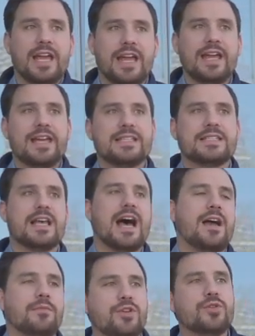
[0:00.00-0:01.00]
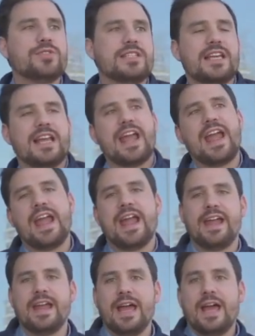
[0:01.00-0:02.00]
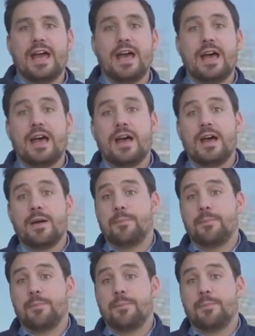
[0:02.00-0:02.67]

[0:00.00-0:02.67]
is I'm using a uh,